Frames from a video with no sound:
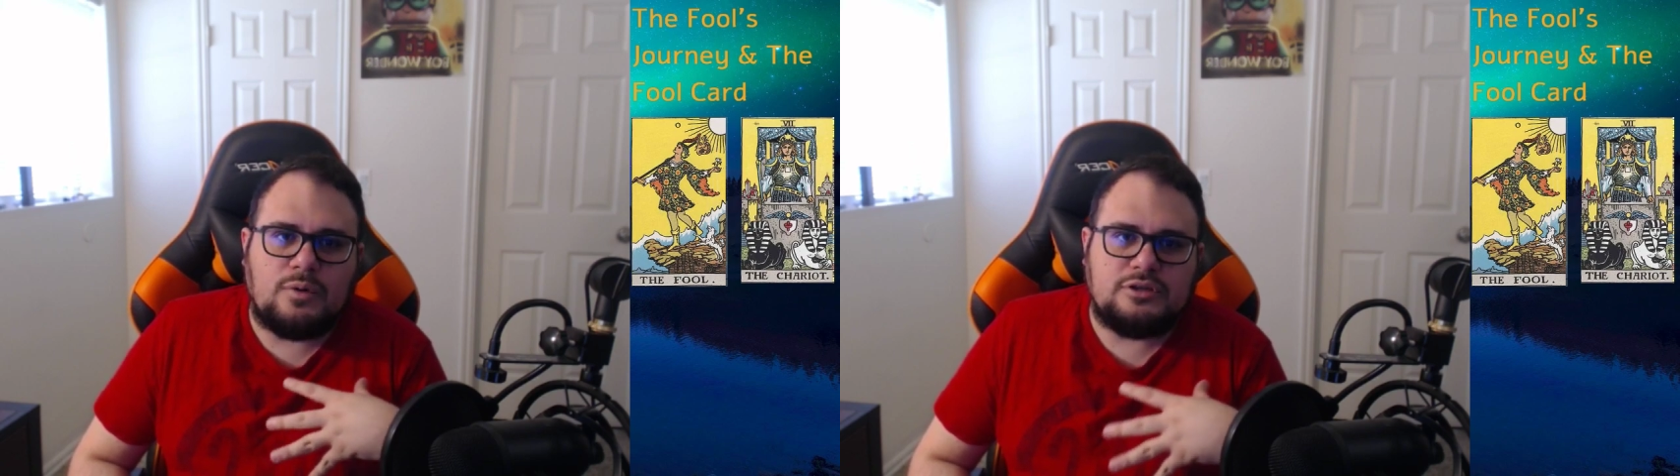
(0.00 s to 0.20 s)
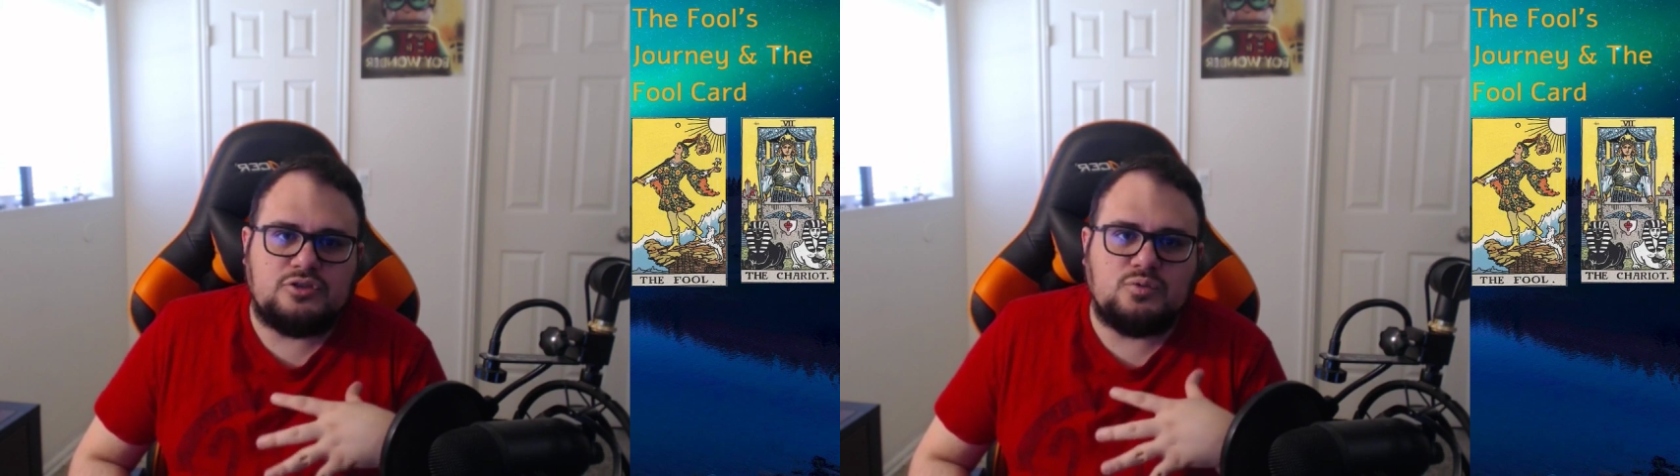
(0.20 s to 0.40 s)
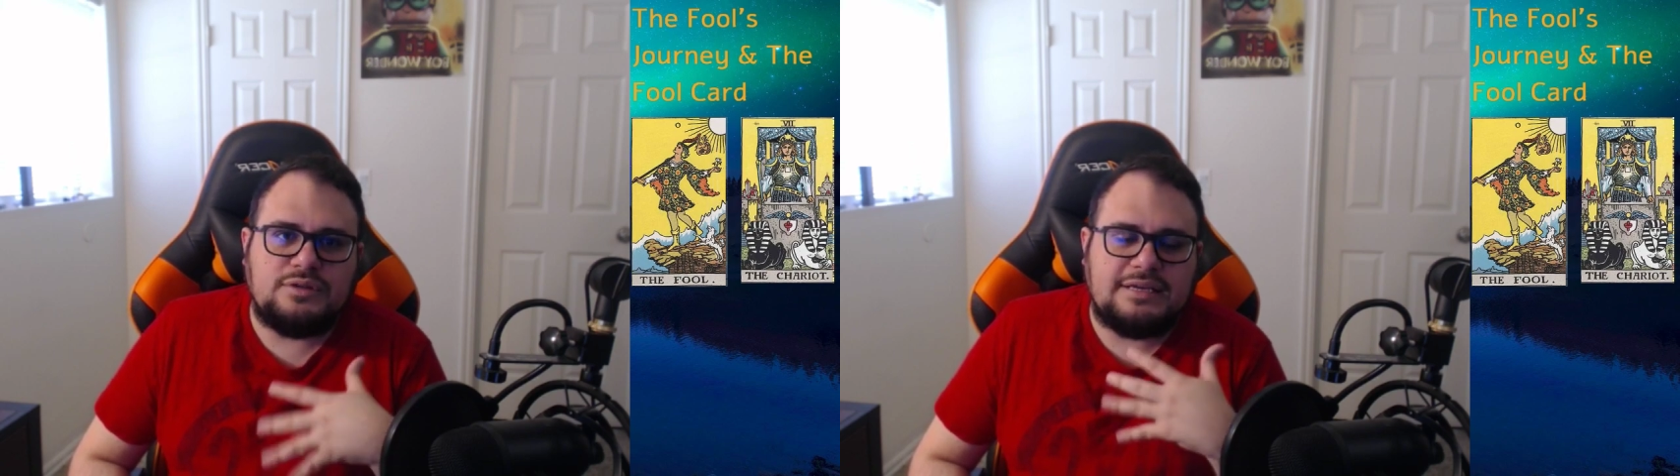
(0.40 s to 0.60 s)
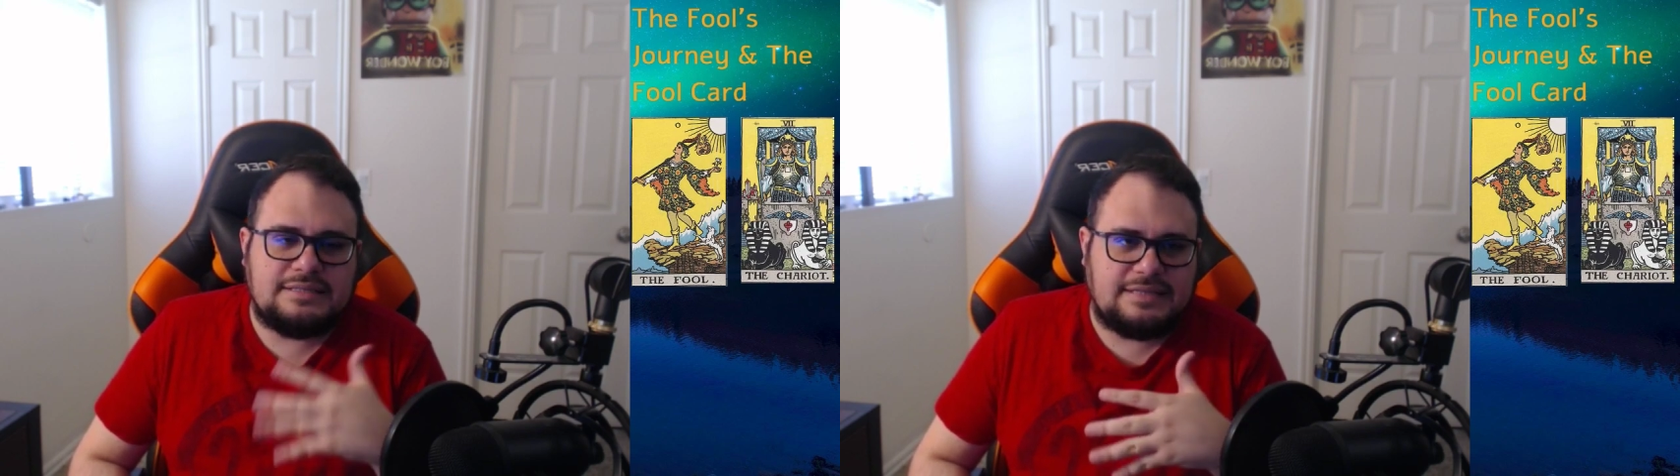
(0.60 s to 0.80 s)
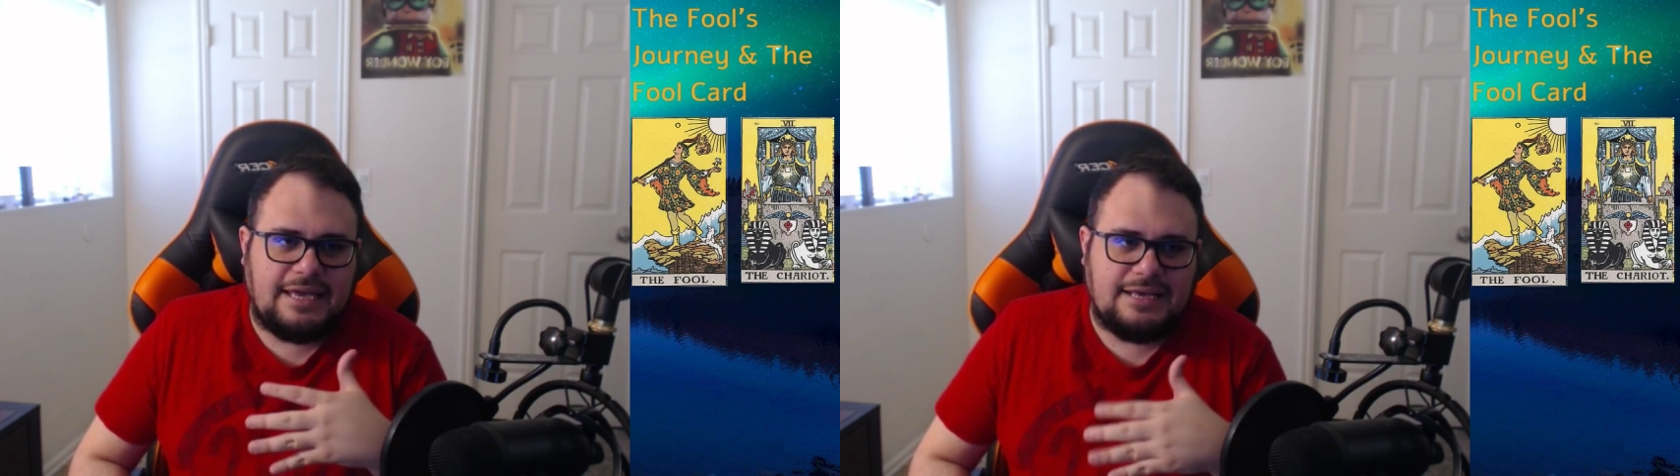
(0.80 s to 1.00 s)
and do these
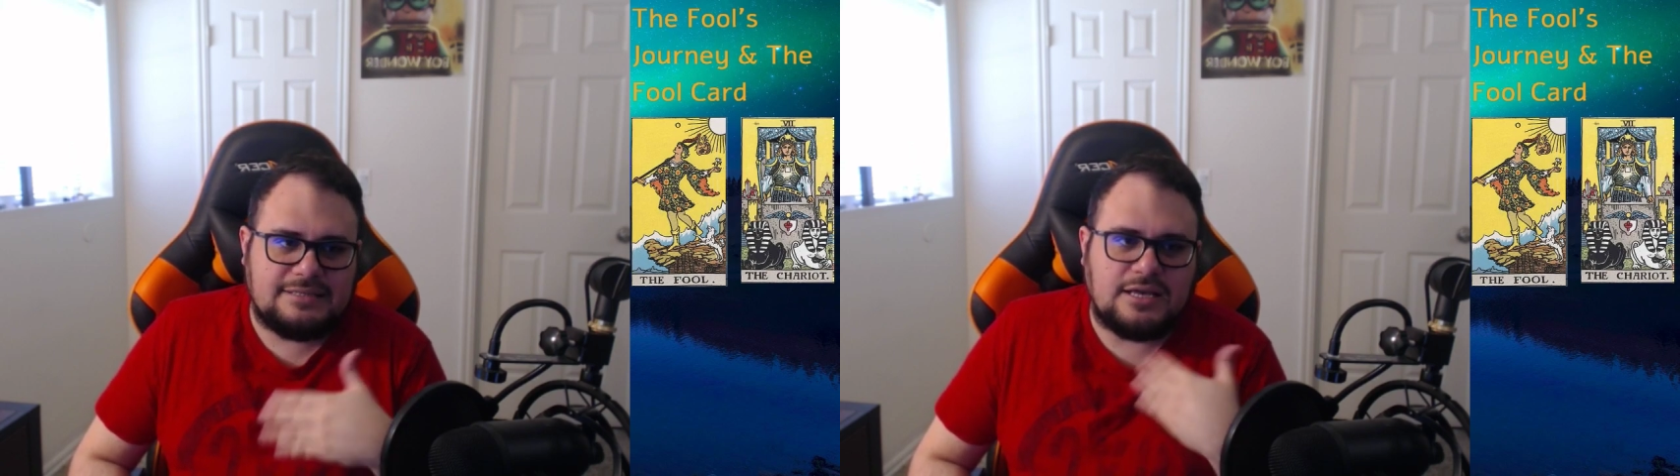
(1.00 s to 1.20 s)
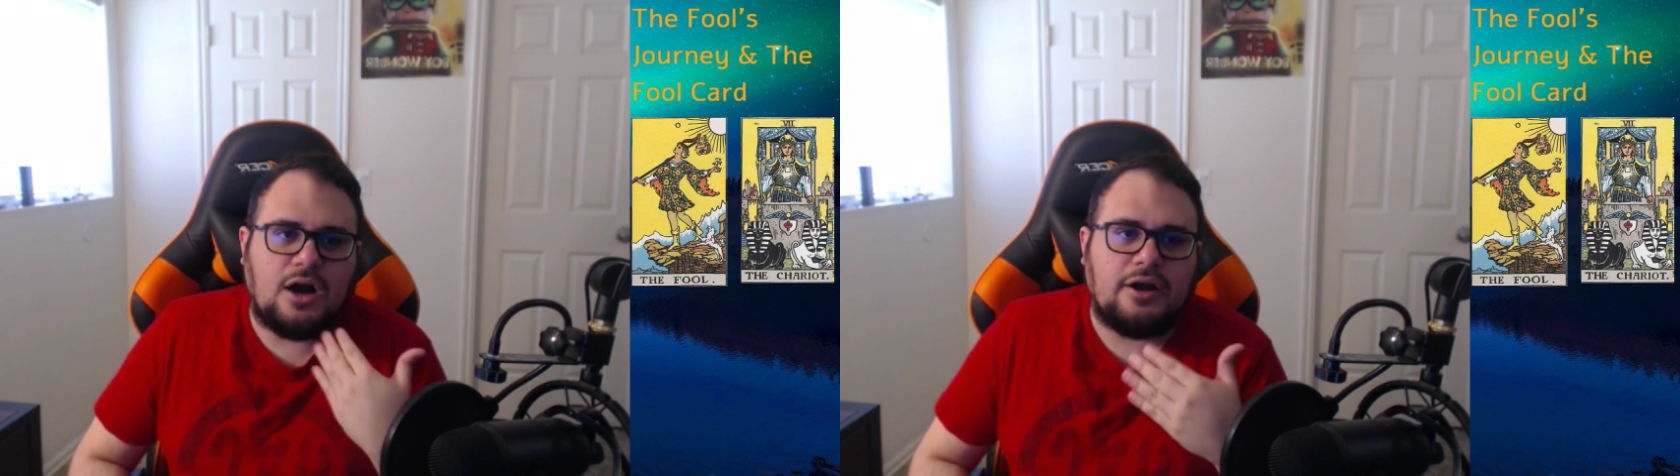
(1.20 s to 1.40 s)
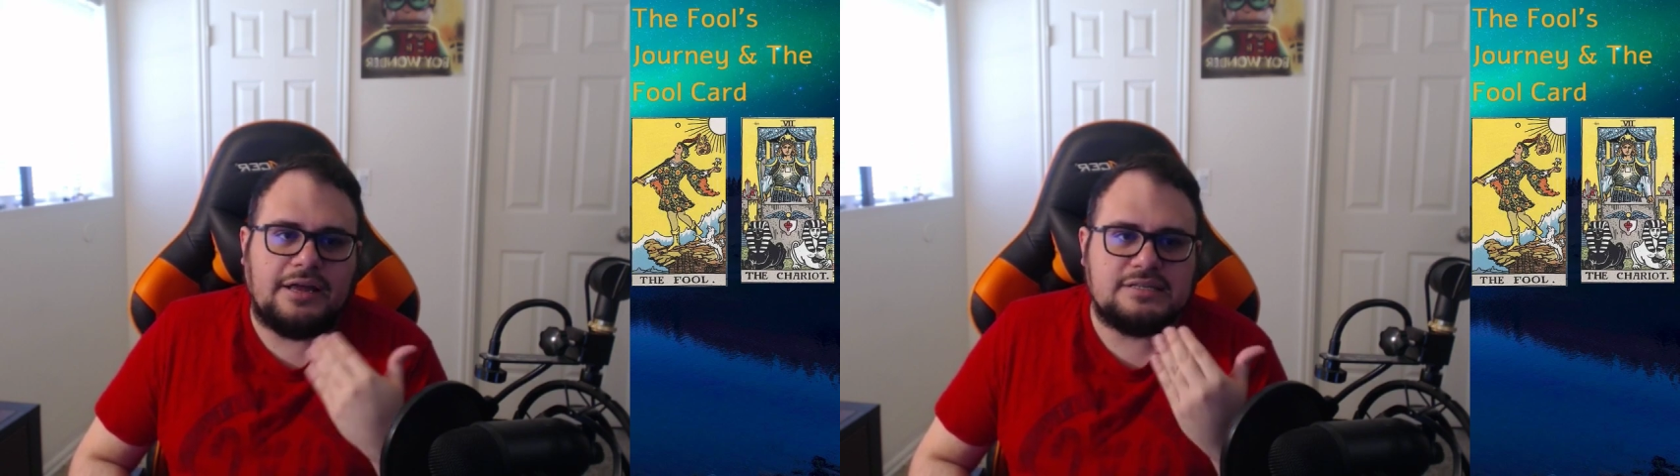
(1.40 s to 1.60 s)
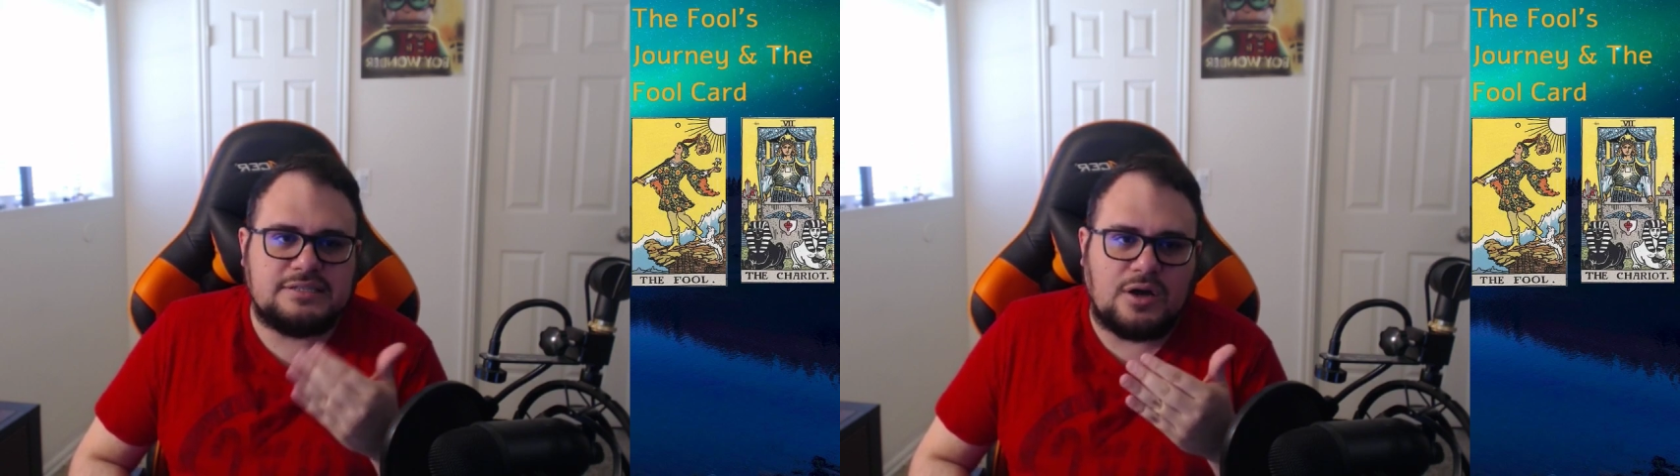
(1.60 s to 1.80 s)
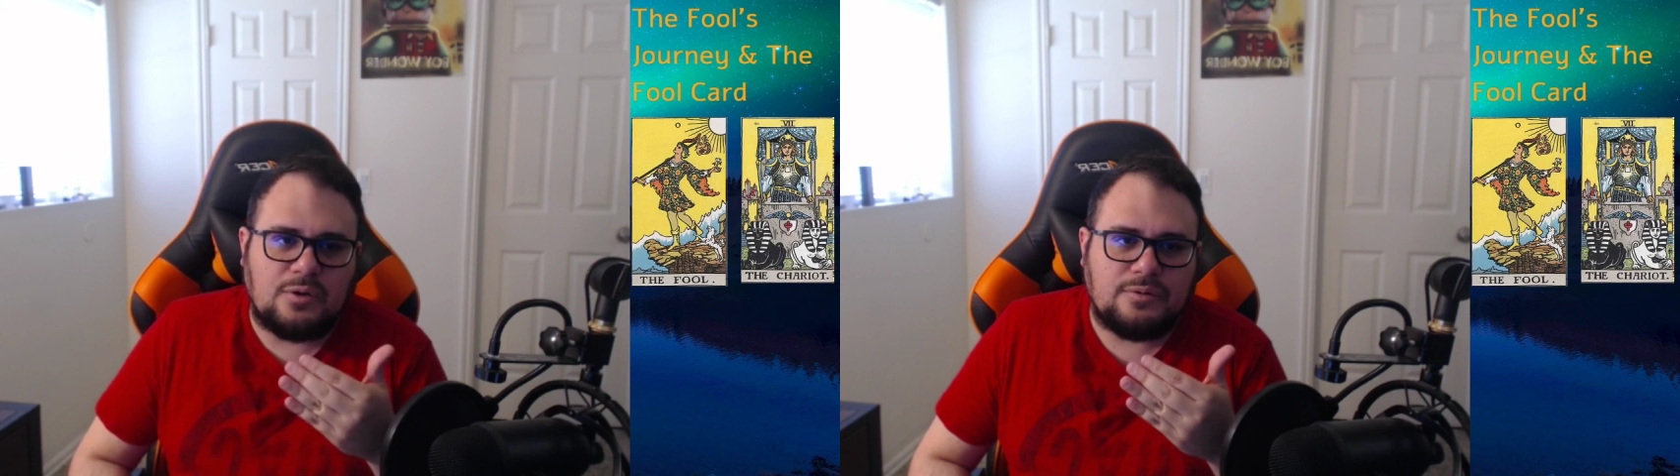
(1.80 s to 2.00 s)
things on his
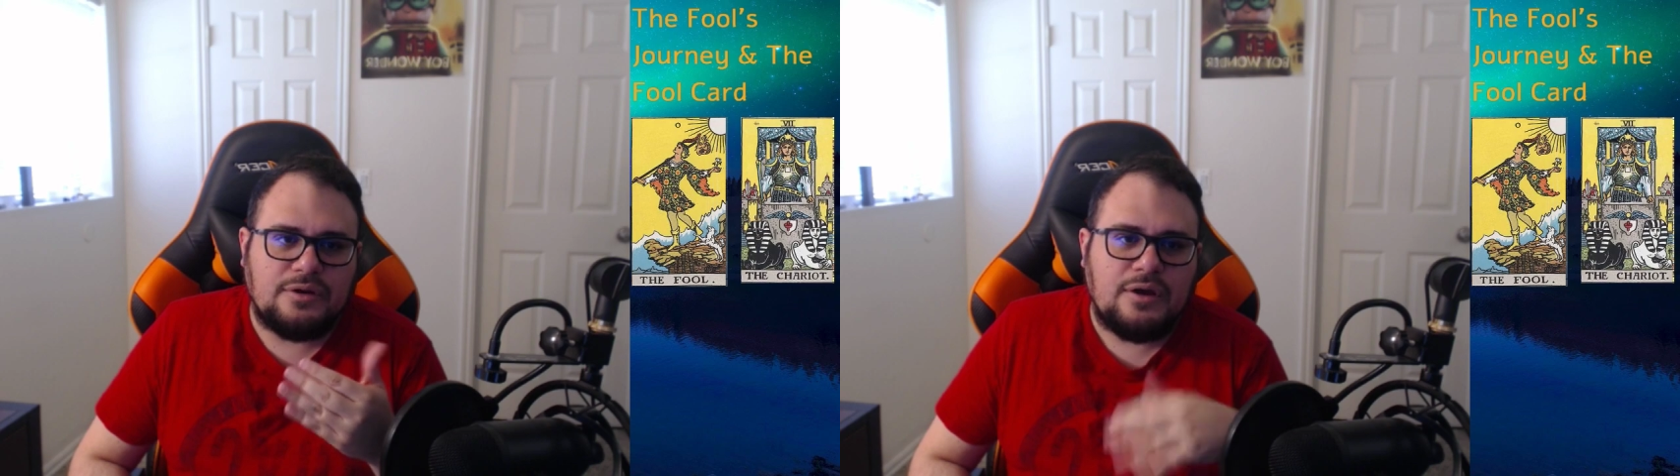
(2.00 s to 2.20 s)
own.